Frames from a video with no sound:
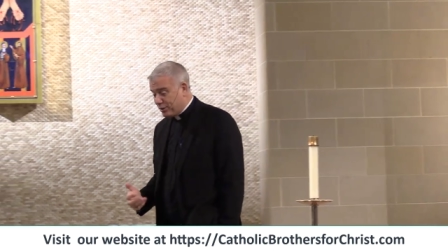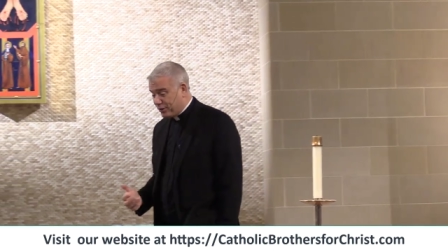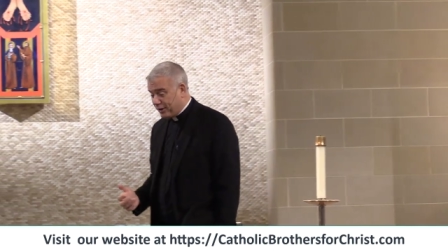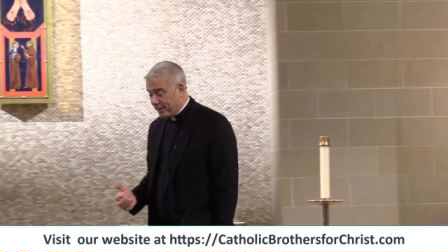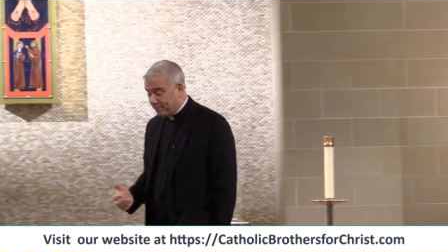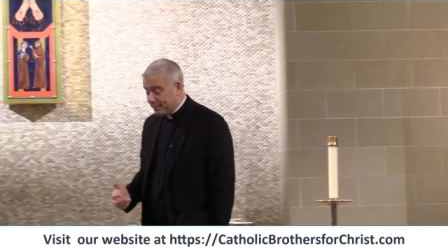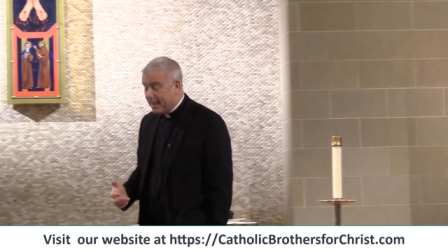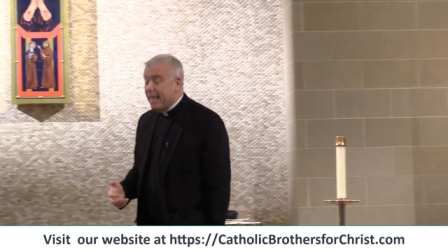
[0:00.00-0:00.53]
with
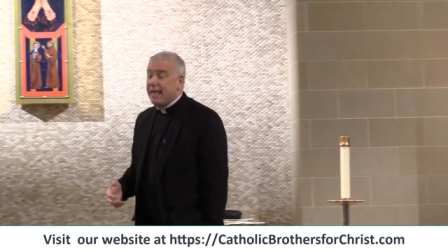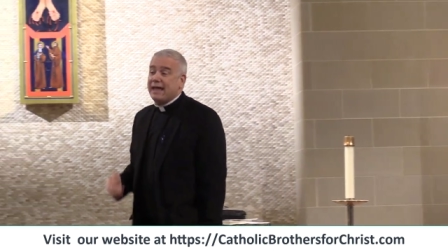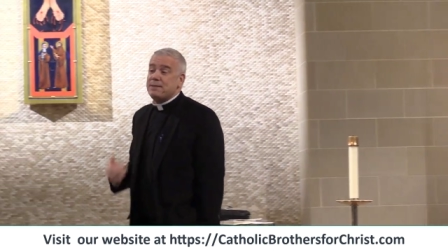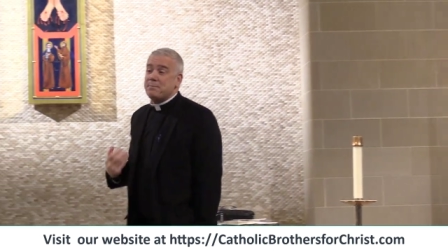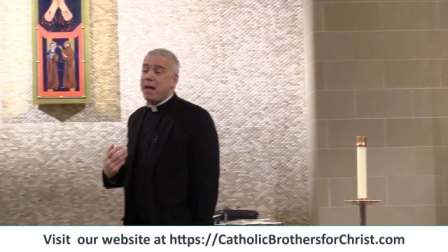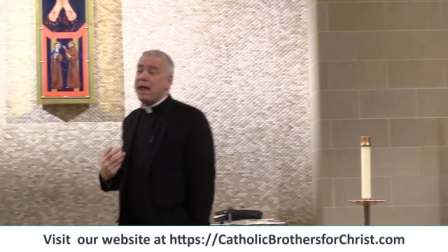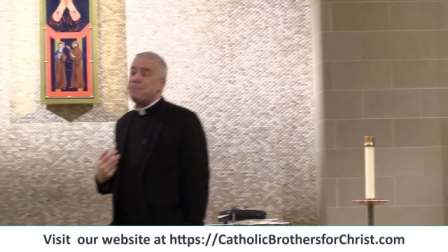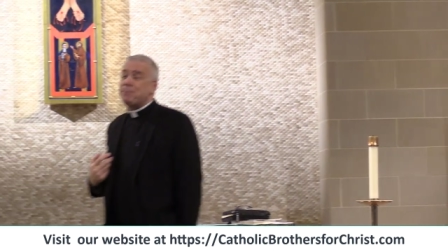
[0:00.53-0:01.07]
him.
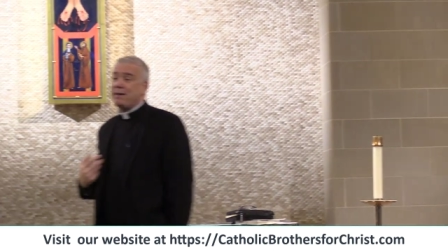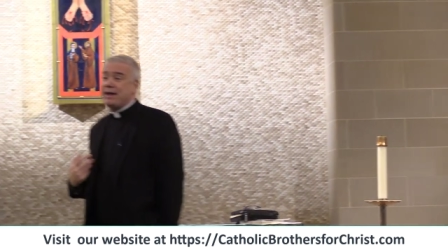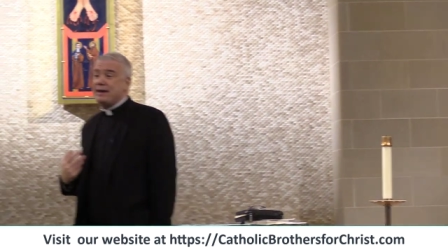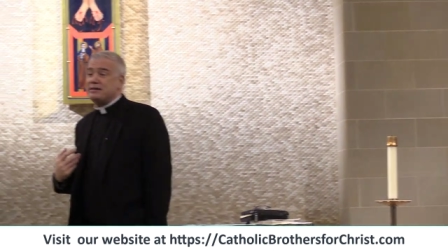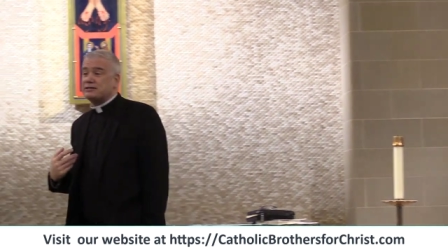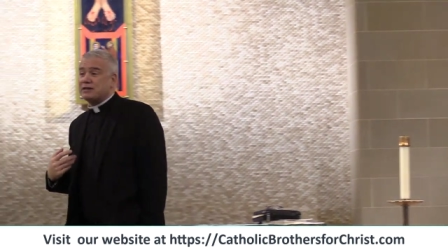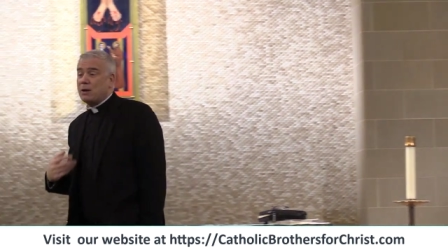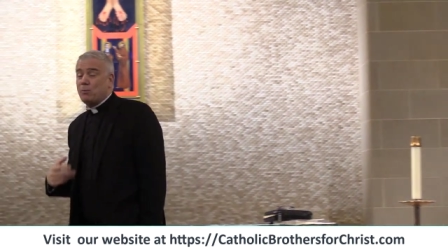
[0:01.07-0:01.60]
At my
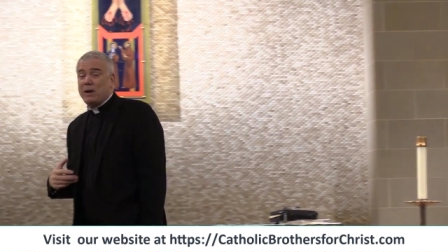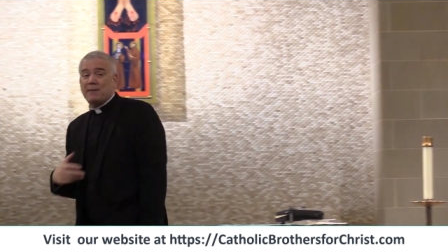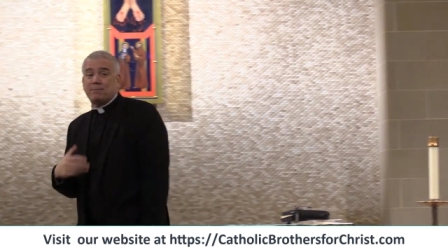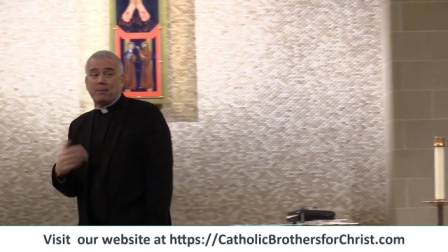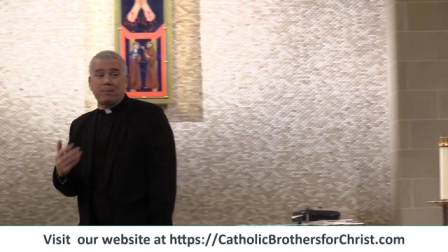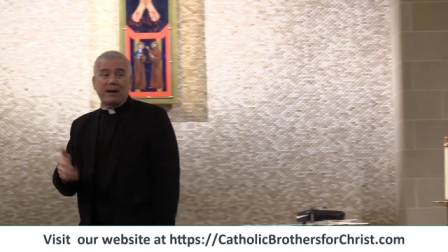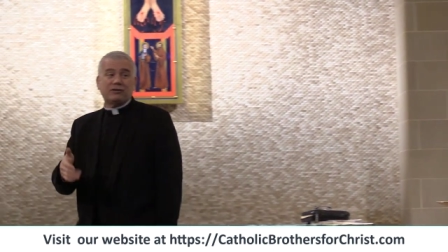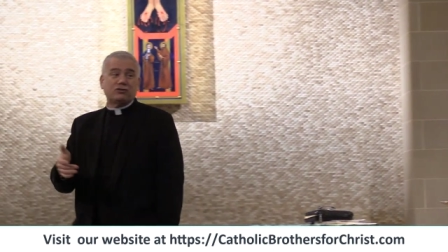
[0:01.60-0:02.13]
place, we
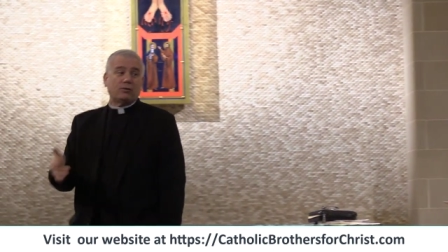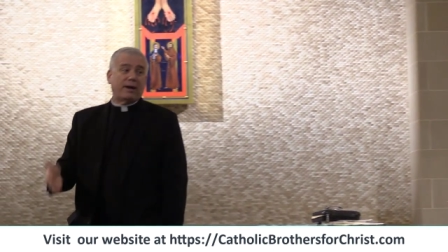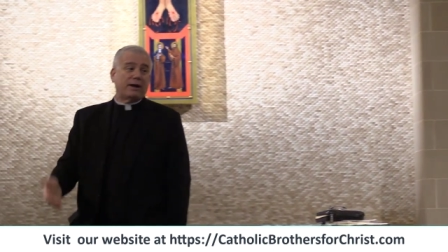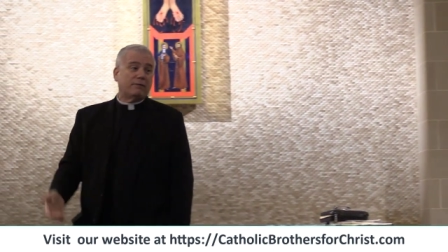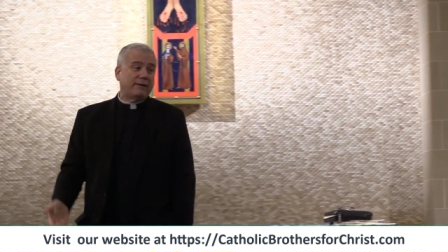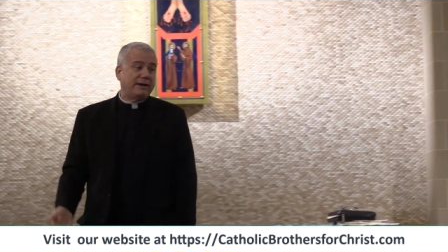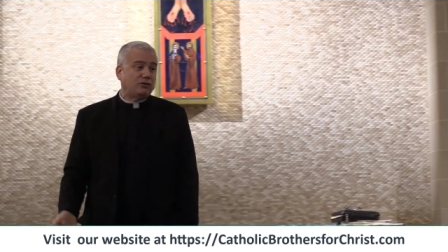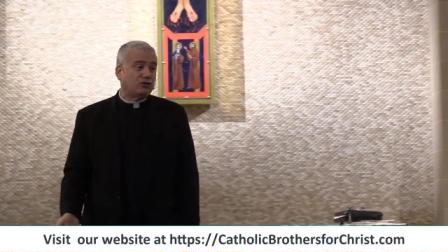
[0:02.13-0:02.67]
have perpetual
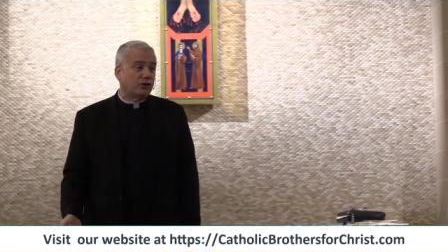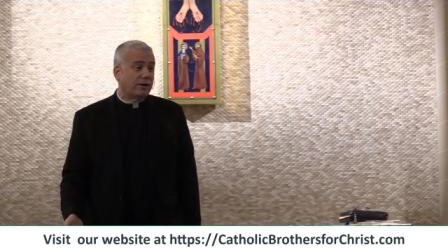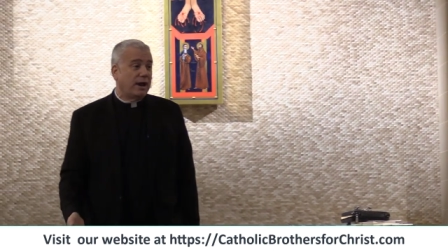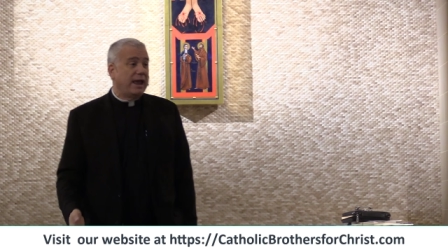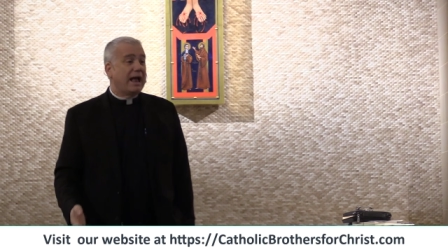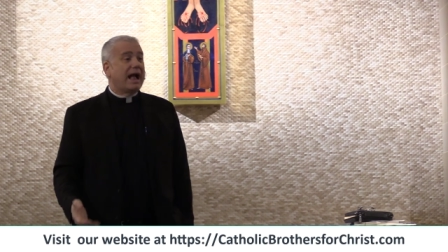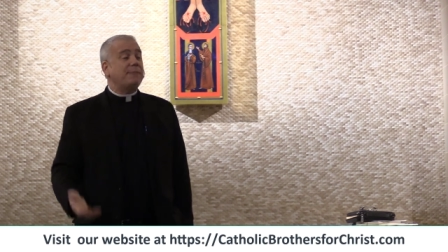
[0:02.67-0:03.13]
adoration.